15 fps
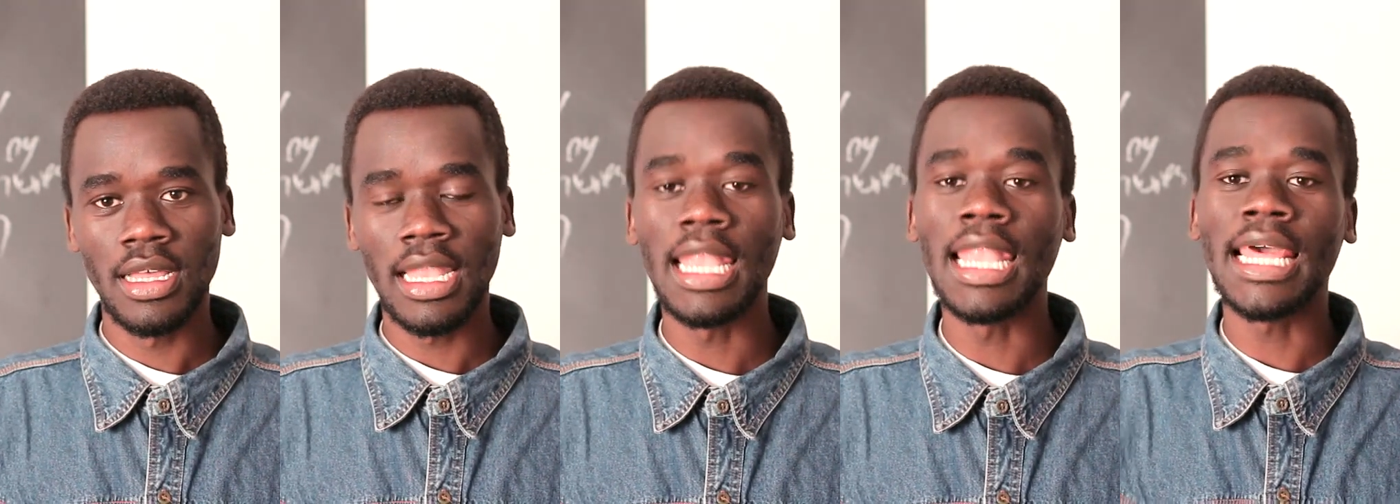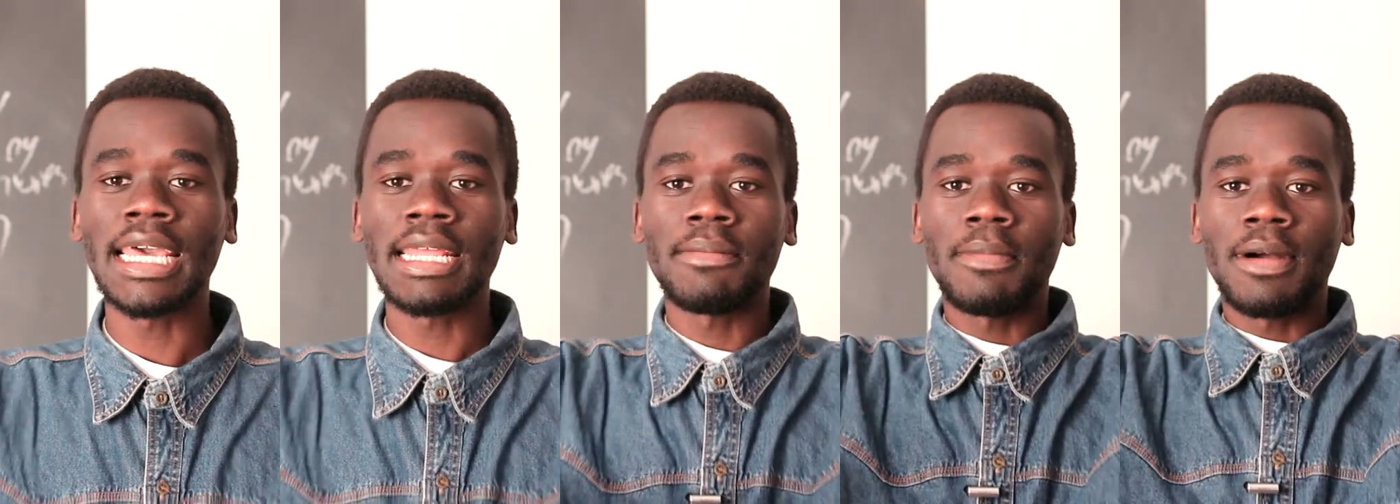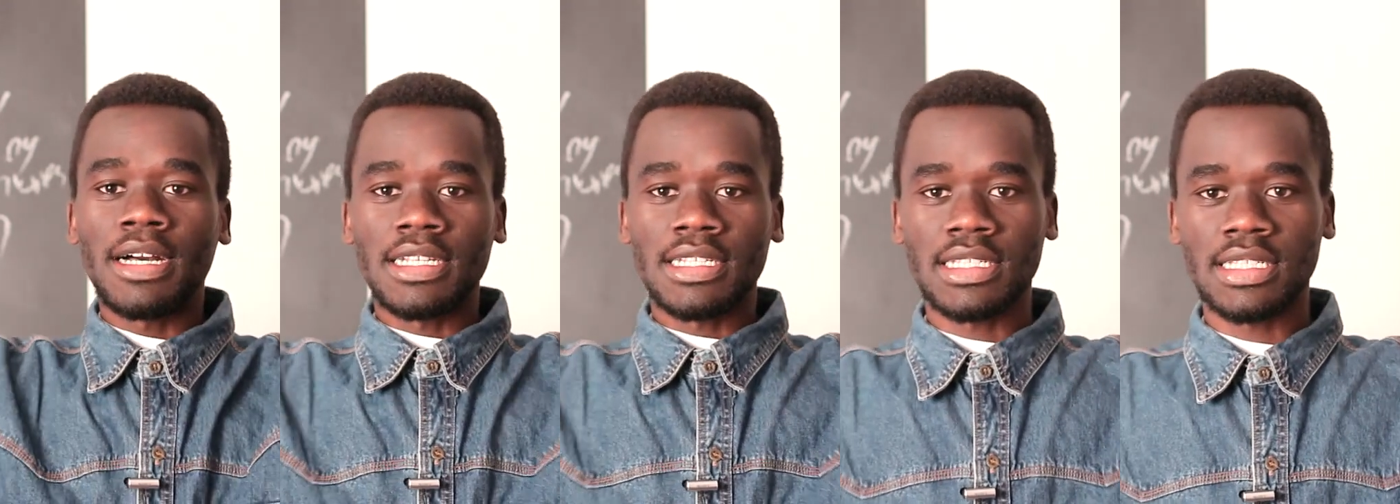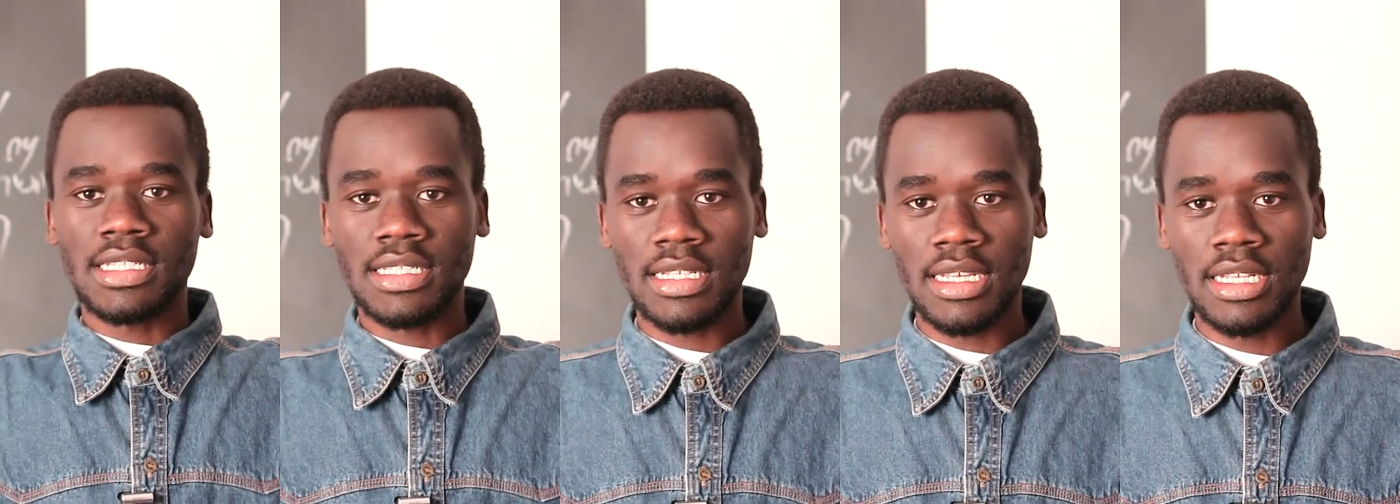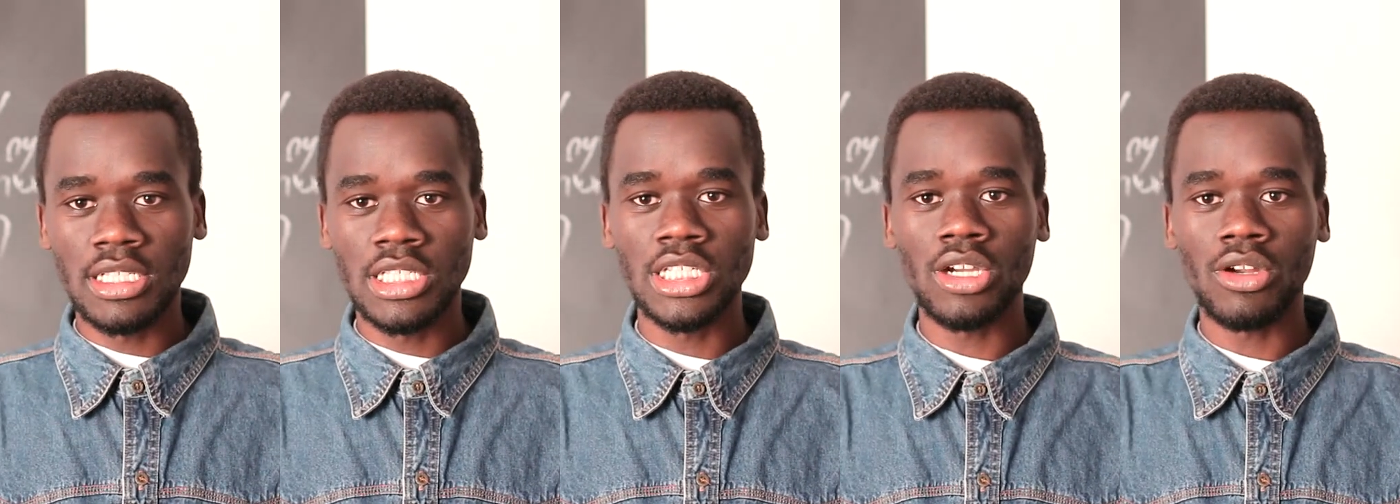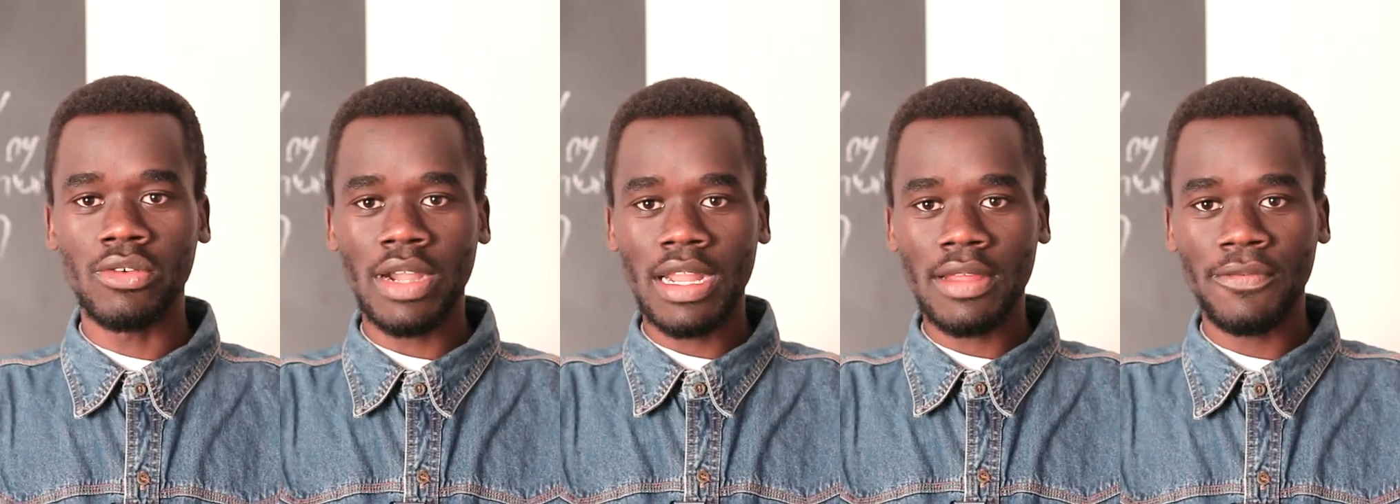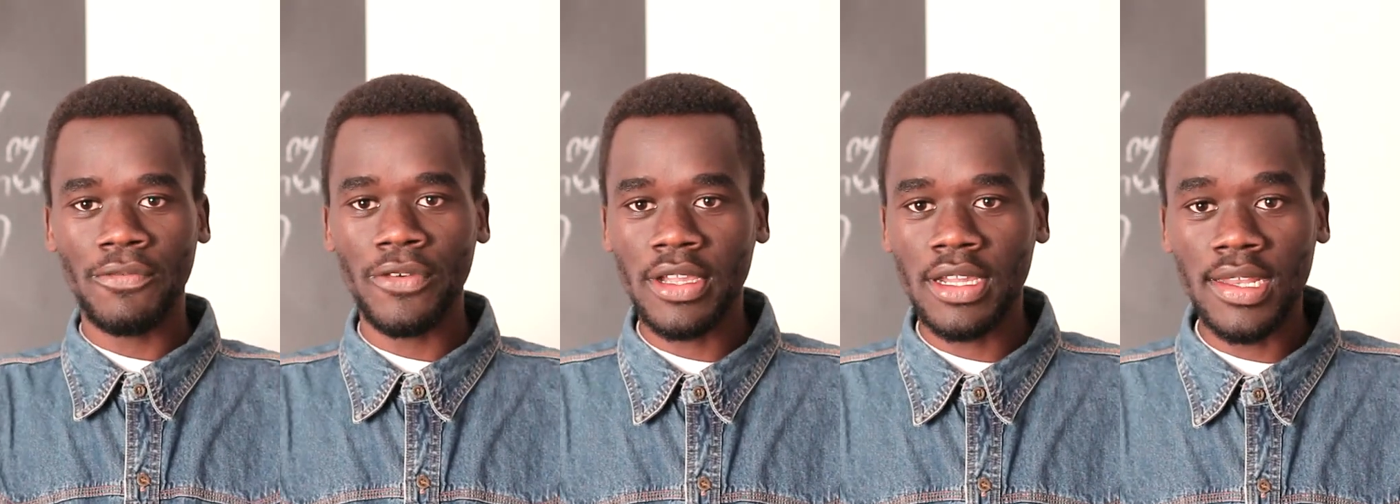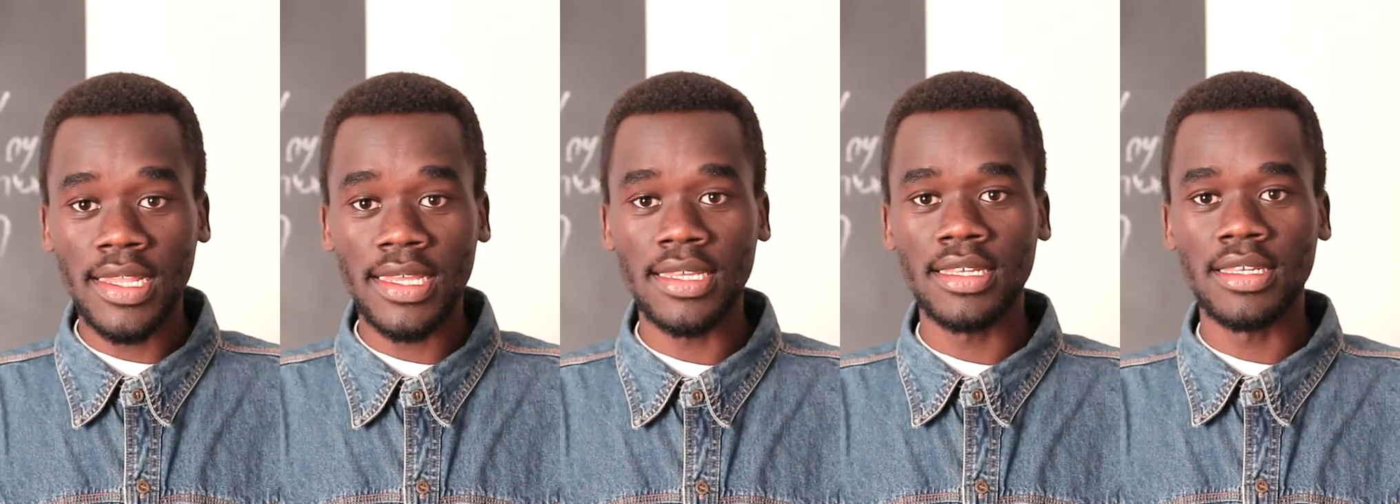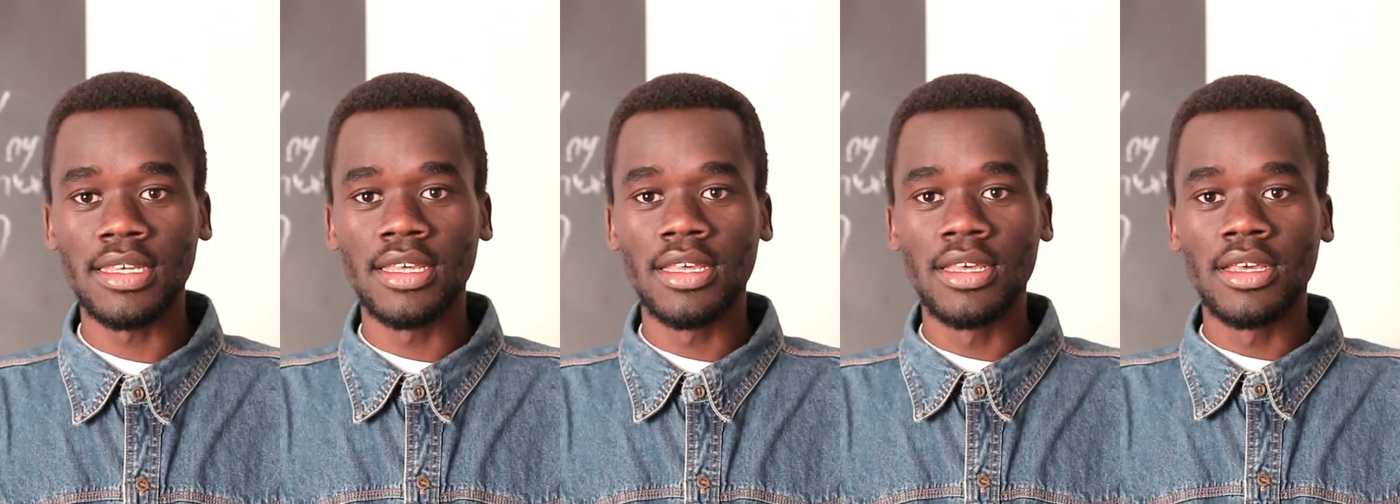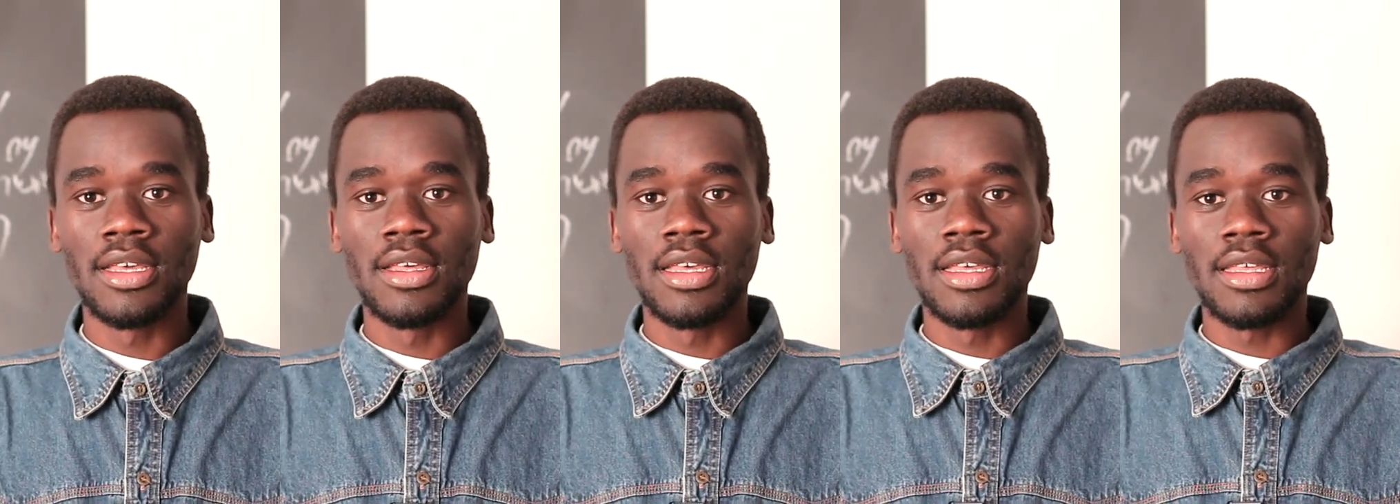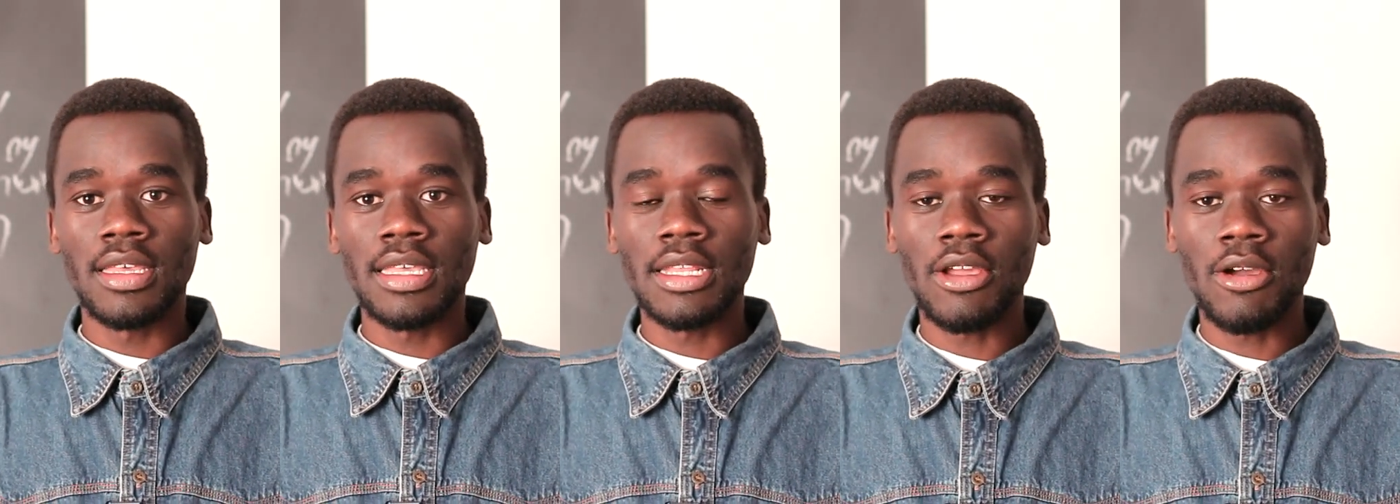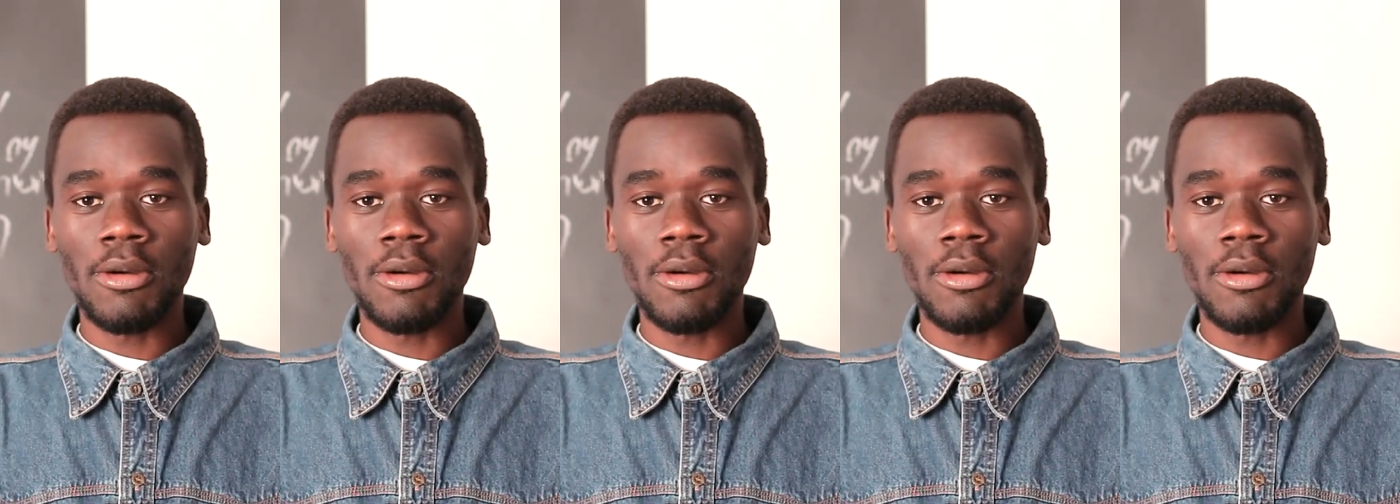landmass geographically in